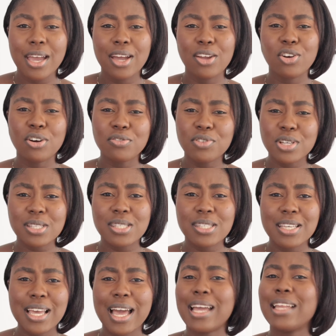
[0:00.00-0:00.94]
And
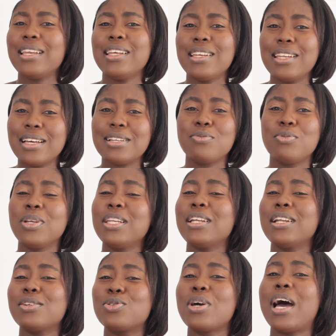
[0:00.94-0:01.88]
obviously we
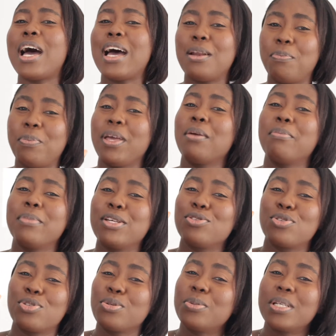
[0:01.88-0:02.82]
needed to add
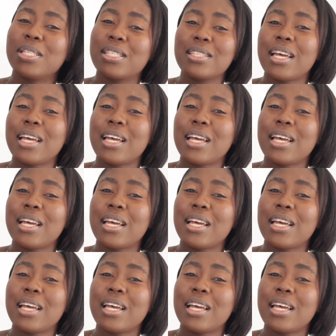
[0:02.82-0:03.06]
pigments to it.